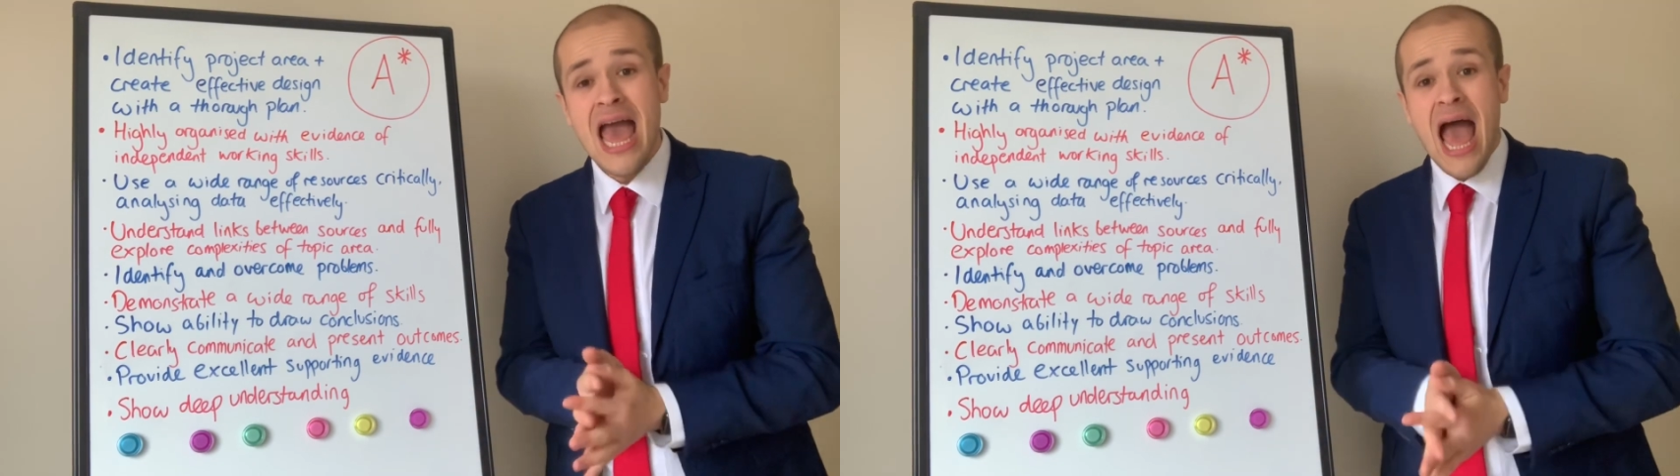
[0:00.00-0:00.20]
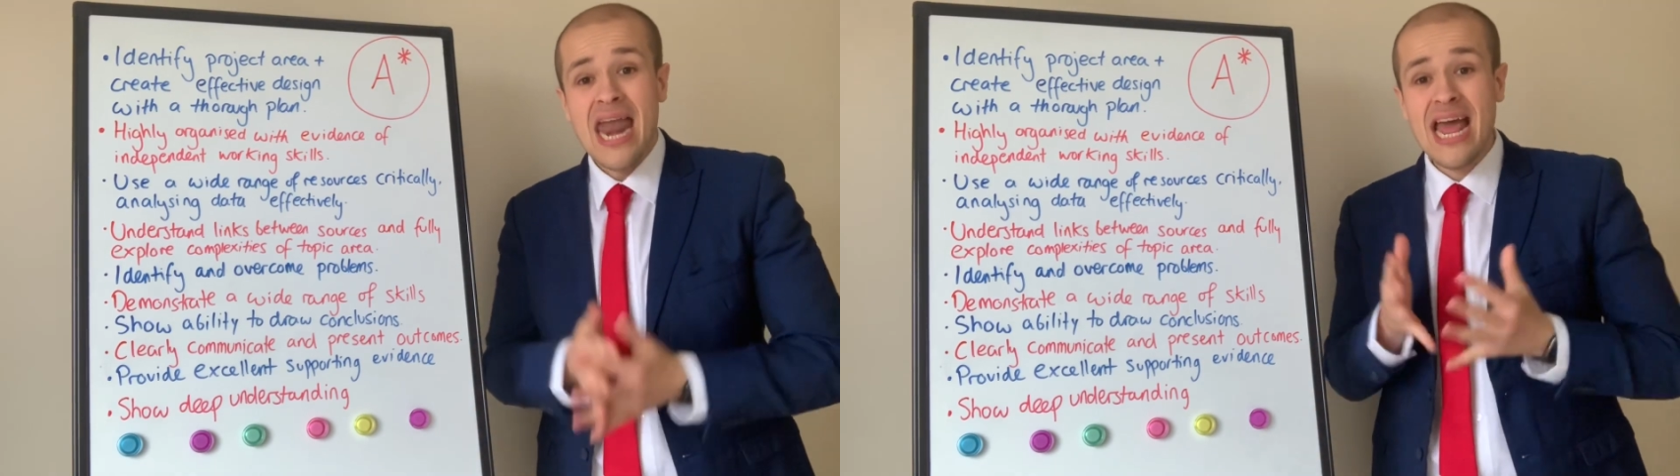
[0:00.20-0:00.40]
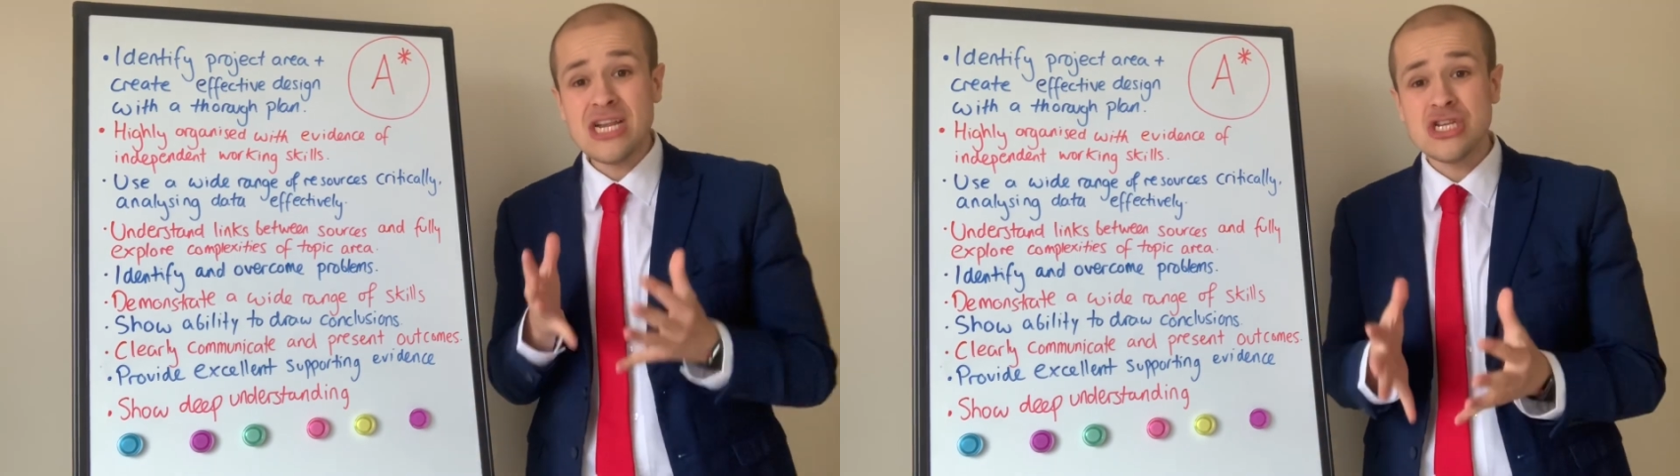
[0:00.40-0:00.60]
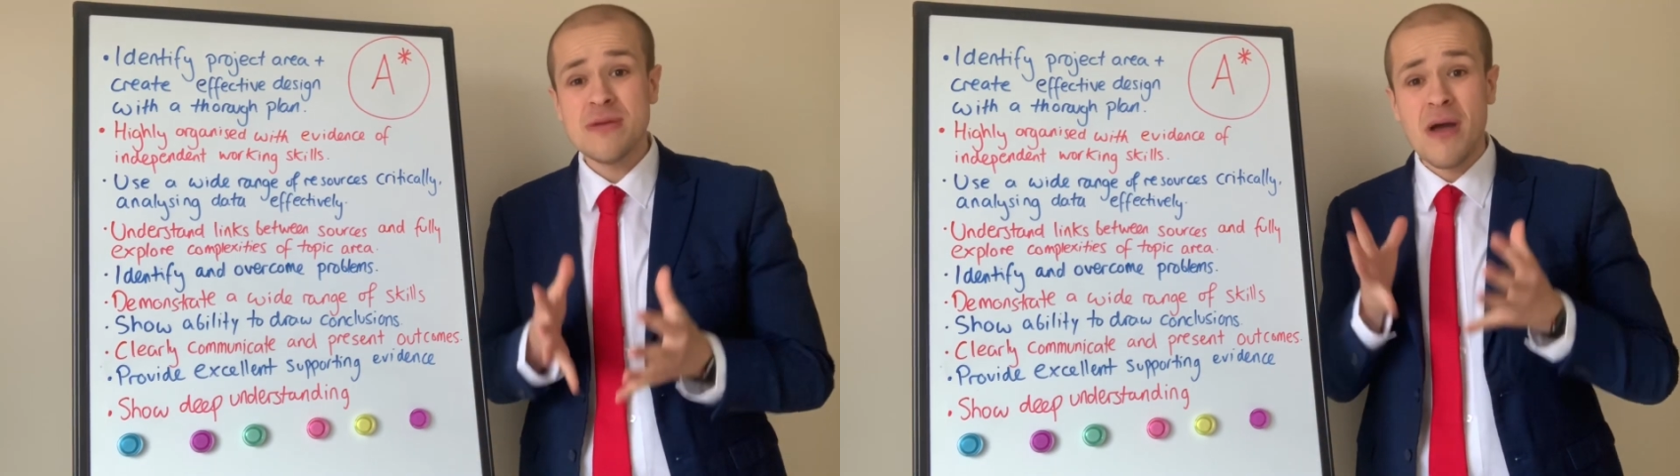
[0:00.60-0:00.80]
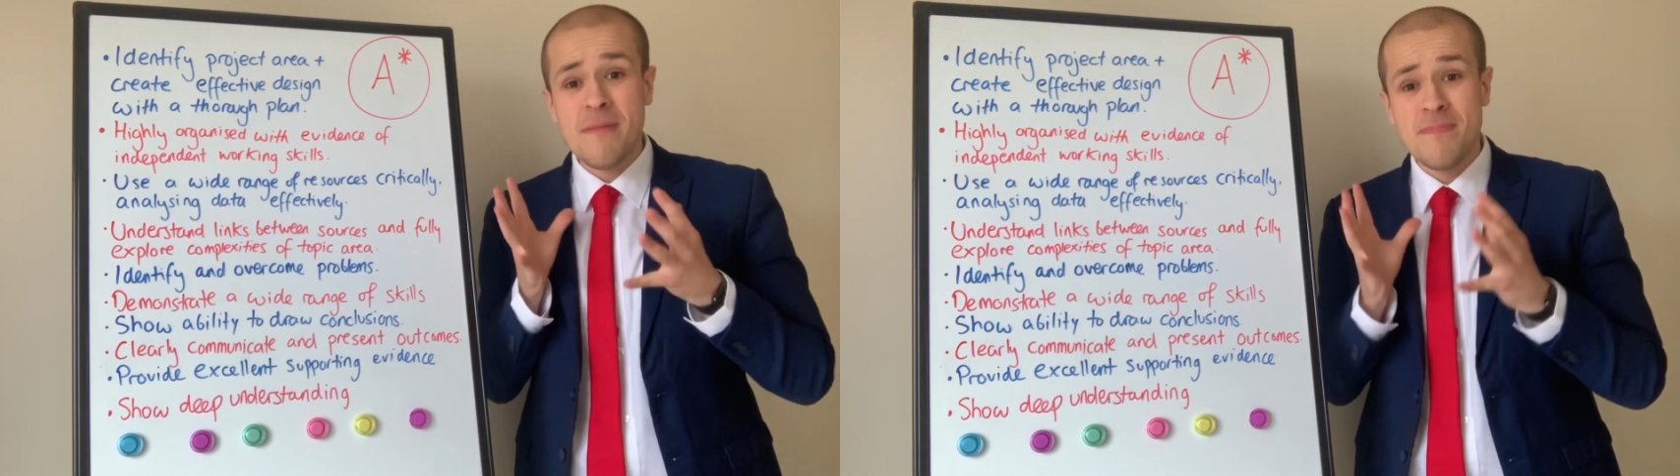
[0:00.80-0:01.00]
And actually,
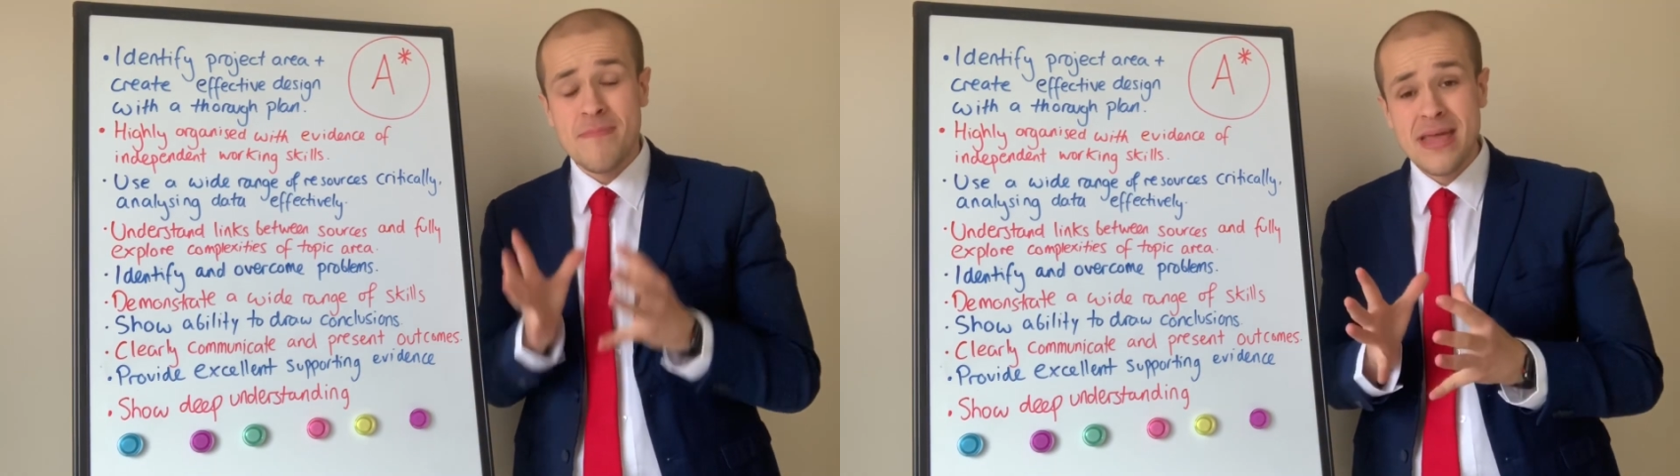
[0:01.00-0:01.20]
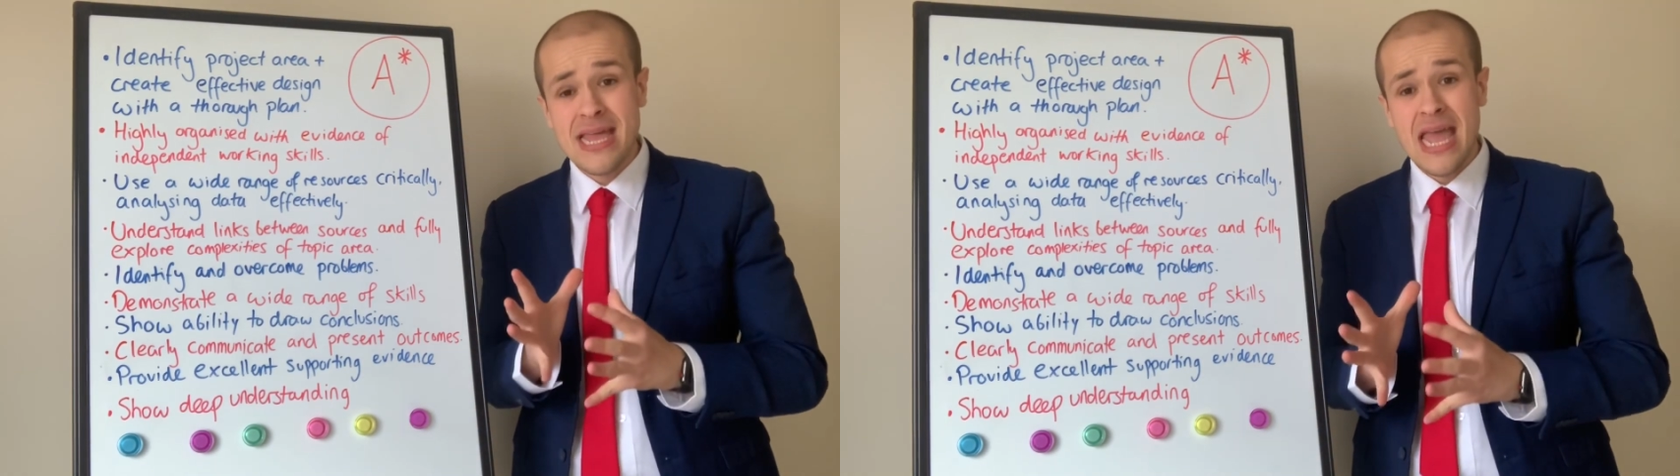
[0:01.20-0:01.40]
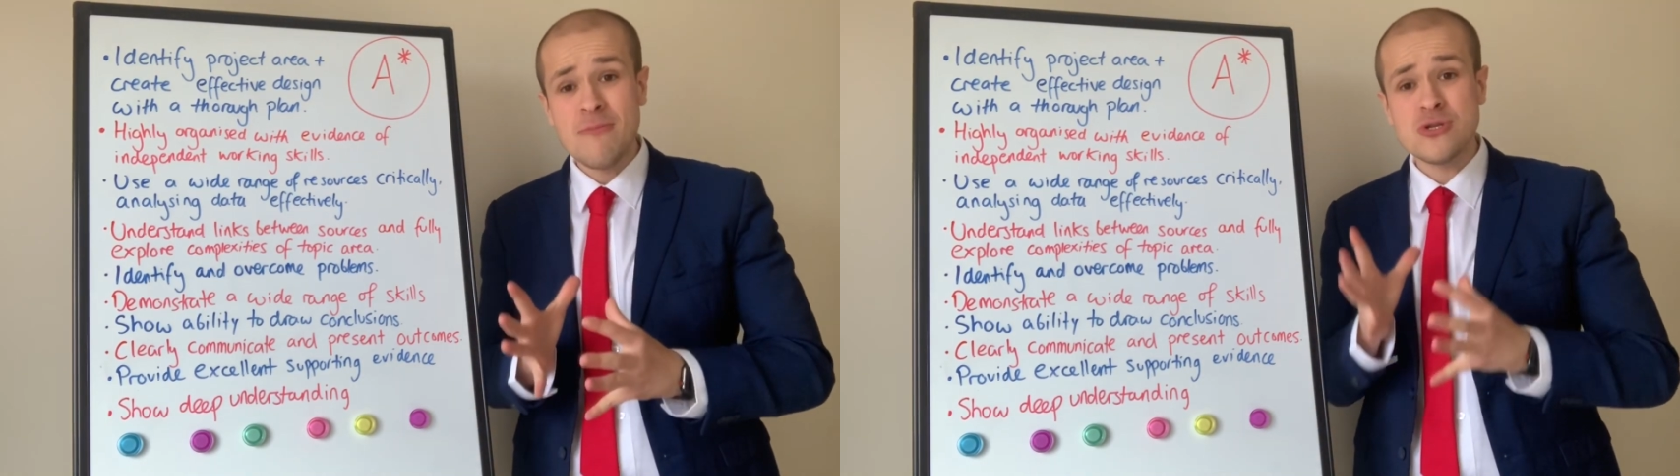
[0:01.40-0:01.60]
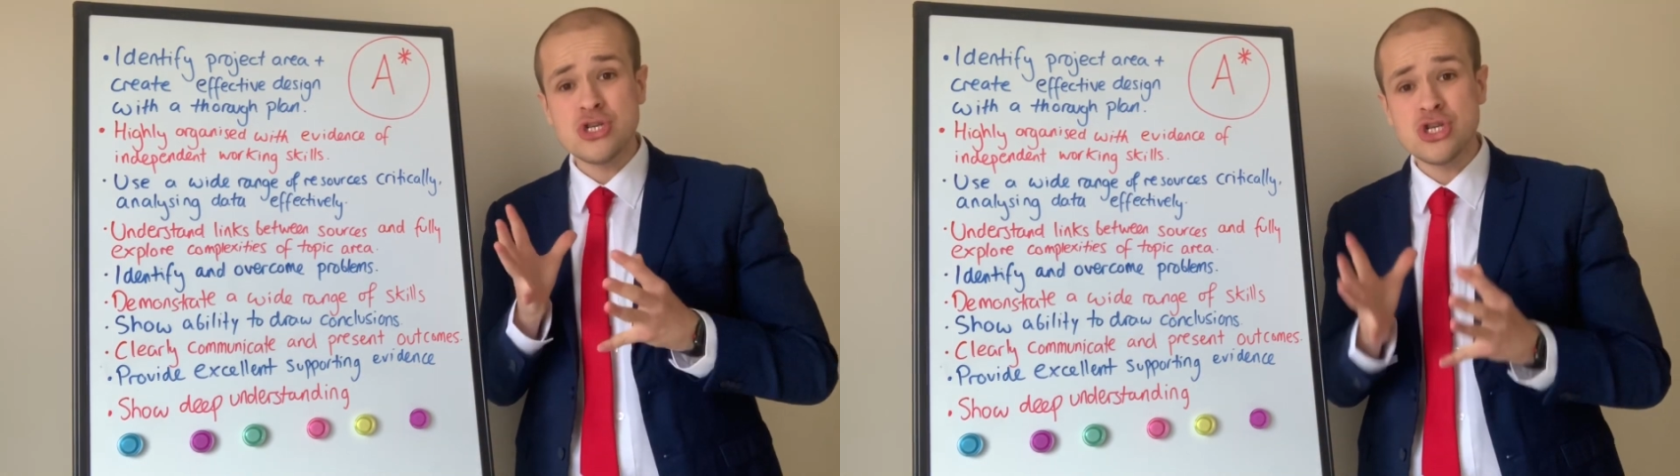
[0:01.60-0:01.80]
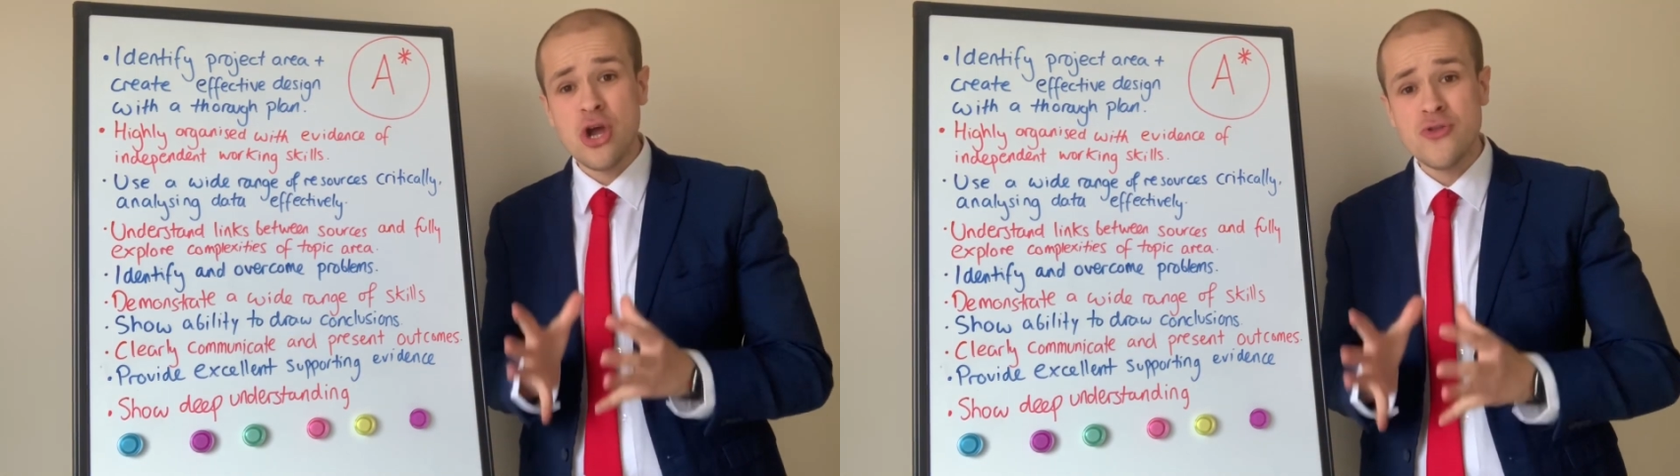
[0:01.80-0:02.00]
by being able to
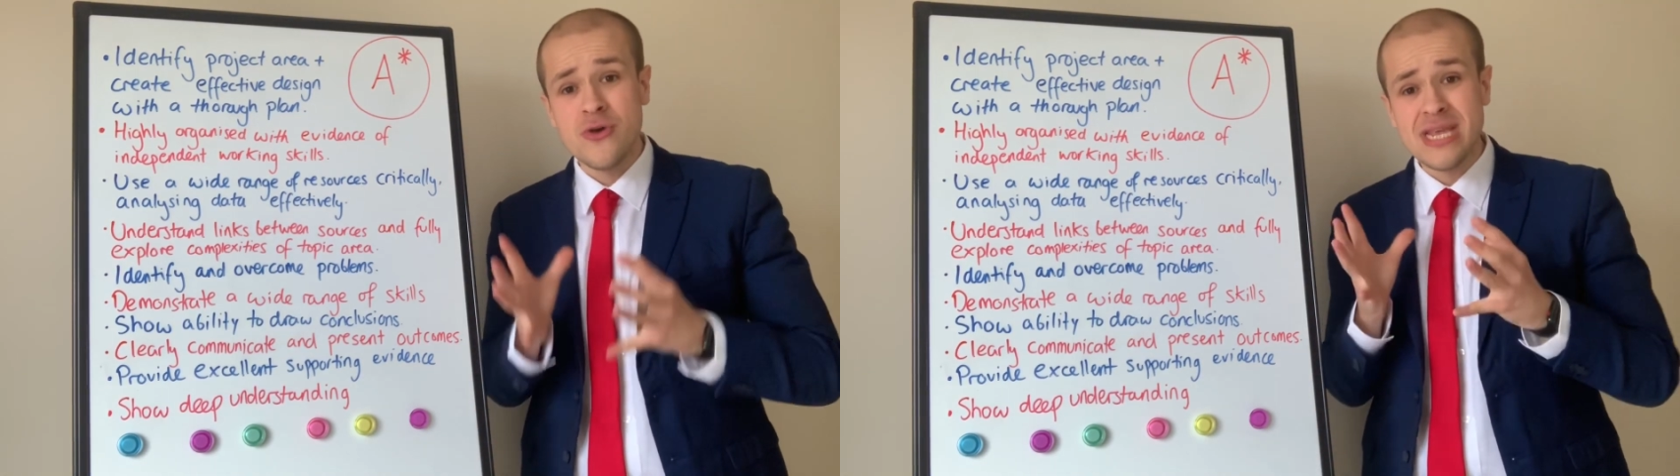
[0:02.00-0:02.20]
show those